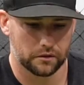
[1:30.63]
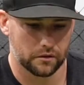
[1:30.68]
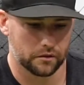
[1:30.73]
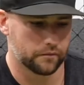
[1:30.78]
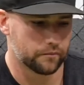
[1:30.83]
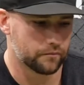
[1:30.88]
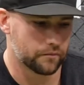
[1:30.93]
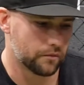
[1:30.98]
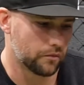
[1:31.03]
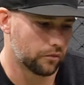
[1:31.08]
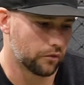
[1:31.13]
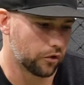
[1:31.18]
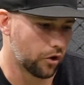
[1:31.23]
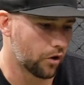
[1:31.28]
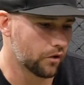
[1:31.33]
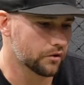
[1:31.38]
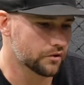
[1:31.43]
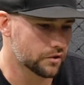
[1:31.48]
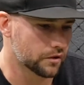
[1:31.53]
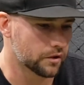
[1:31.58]
they're
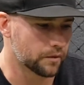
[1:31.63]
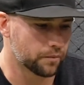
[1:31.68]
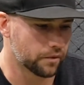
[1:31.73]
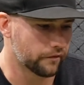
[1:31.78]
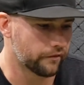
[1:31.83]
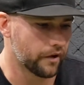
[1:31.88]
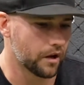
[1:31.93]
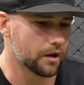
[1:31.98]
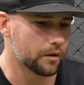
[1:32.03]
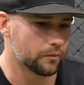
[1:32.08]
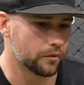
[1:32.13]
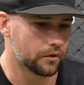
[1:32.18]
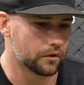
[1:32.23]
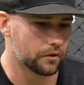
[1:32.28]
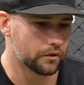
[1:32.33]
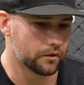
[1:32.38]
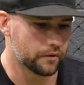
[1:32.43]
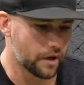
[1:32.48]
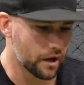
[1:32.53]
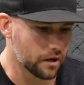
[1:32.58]
largely
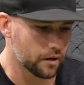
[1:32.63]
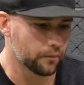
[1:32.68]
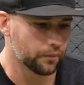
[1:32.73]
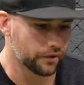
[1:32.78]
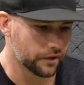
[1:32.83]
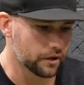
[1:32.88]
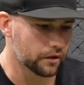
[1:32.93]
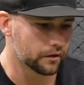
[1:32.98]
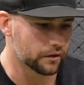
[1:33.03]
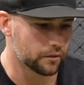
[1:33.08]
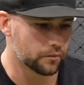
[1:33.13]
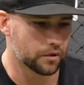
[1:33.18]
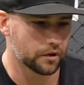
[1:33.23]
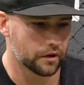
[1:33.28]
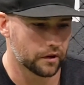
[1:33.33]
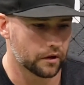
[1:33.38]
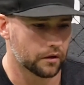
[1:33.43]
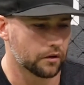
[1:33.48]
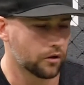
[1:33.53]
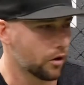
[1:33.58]
preventable. Not completely, but
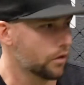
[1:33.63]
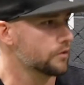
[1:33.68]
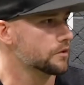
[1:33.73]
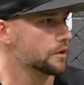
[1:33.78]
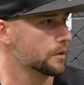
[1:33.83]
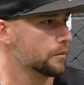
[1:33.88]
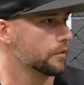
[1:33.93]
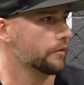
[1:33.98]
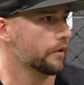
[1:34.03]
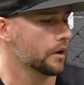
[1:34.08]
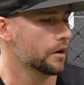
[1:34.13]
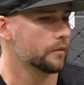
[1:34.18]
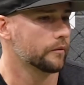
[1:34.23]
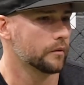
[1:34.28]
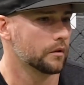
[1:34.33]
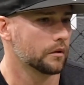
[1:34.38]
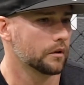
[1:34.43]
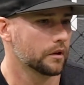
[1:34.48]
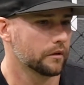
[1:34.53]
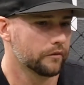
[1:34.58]
like largely
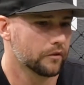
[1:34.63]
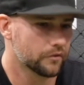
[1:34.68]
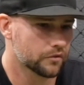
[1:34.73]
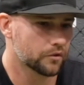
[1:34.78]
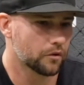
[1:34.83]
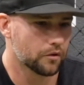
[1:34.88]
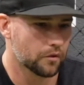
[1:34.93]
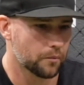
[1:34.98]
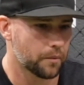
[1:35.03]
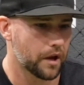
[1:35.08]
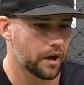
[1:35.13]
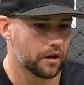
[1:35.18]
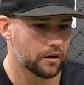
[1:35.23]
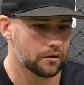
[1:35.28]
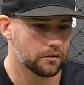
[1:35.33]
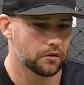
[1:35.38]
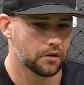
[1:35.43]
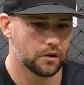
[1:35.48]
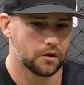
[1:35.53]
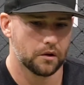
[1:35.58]
preventable. Like if you have shoulder
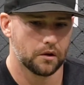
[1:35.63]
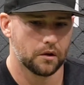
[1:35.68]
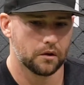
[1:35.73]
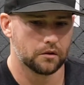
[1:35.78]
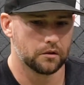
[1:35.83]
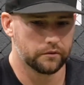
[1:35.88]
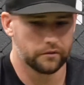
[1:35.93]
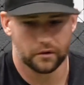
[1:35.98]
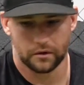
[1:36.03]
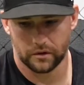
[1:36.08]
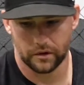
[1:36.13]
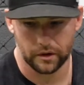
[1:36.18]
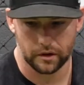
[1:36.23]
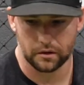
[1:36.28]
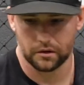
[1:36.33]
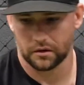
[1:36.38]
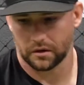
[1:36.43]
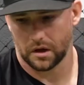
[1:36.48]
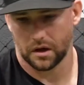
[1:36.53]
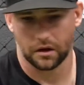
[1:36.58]
pain, you have like
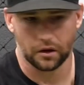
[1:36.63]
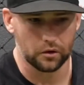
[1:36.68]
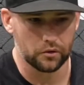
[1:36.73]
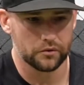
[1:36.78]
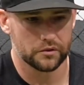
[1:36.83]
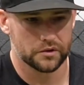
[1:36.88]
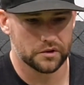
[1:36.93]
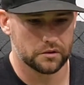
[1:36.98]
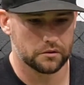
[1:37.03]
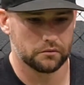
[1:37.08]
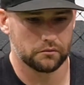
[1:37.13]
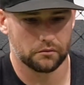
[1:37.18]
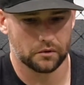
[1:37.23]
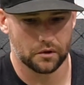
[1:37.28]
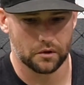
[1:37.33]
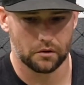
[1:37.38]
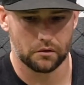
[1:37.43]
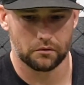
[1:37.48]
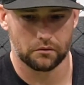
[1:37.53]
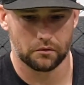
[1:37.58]
a kind of loose, you
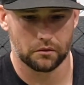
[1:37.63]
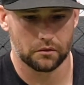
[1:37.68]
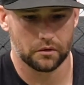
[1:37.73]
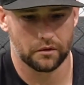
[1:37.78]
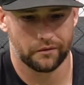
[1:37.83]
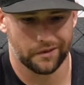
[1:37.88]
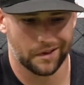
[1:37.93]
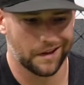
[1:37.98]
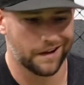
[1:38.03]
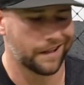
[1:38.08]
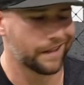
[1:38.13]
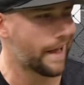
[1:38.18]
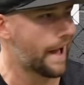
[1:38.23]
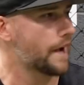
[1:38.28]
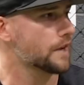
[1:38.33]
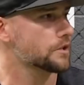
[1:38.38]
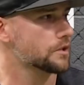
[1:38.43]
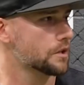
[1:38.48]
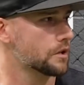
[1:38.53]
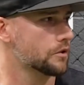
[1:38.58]
know, you have a lot of
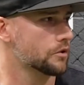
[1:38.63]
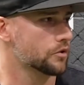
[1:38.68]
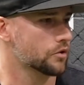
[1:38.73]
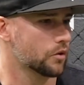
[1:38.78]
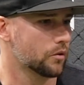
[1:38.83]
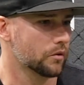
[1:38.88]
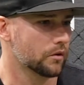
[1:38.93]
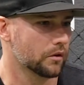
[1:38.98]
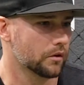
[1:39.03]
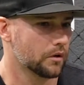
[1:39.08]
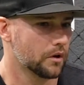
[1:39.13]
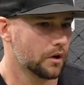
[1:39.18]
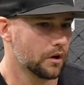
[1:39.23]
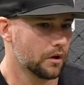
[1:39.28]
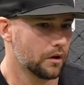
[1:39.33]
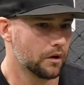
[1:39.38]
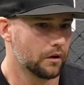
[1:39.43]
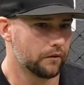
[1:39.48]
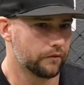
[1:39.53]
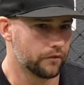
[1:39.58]
laxity in your shoulder.
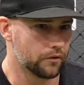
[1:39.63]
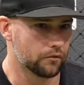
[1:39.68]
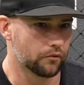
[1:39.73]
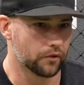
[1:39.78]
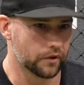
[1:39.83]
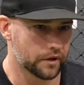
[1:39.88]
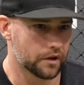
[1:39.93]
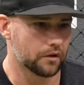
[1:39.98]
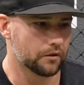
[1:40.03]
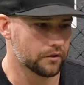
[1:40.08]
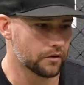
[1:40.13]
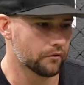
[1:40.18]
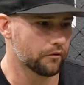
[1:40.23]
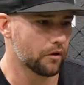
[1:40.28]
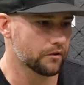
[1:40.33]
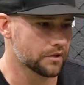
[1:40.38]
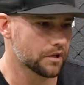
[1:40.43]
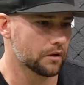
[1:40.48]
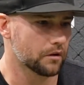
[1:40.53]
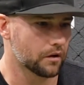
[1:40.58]
If you really get on your
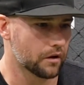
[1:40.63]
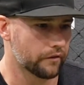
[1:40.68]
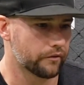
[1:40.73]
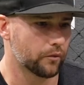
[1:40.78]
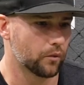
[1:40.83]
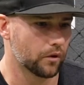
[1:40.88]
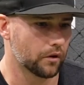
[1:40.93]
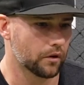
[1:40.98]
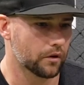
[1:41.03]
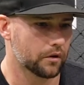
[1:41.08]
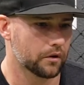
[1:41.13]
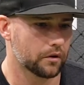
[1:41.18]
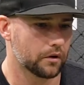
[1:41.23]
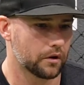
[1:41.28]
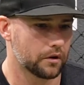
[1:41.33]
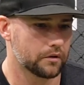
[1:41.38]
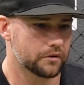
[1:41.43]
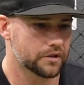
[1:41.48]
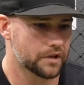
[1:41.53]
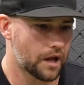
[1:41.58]
rotator cuff work
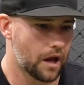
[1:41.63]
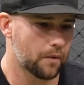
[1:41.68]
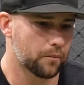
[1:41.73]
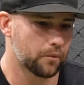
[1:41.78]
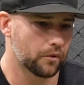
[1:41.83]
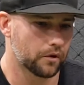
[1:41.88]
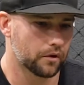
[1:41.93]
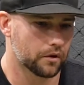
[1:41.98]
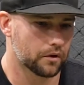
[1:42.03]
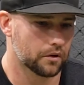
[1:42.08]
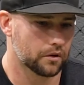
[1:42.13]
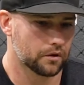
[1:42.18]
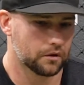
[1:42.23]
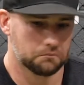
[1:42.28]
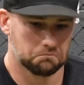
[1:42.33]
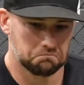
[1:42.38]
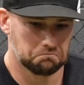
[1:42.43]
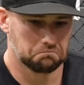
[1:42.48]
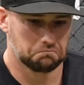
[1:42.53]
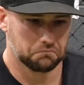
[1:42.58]
and your scap work,
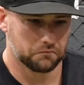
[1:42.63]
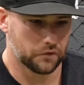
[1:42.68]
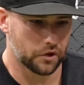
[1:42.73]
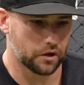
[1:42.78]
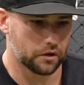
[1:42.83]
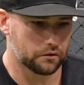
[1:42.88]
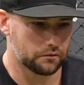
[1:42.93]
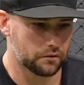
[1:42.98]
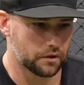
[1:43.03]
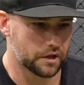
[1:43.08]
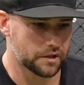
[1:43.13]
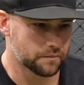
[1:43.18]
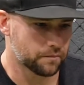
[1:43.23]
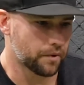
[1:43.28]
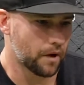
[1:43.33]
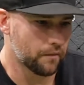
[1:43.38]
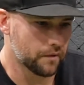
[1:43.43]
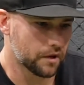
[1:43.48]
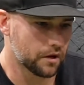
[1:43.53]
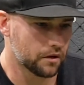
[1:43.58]
like it's
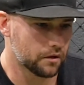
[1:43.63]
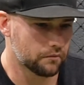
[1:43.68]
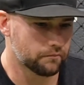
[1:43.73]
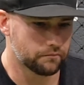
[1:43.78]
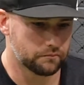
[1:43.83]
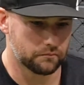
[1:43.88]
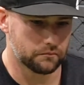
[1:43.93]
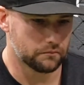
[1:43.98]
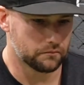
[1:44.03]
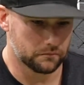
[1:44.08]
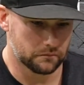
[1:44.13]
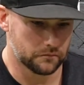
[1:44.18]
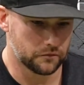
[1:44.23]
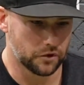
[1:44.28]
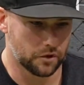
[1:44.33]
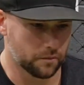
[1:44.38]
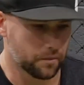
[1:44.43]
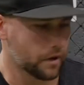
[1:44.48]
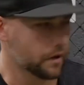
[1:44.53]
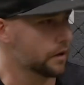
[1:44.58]
probably going to,
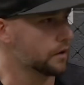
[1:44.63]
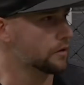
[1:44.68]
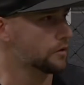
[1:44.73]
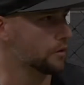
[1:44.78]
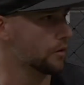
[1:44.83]
you're probably going to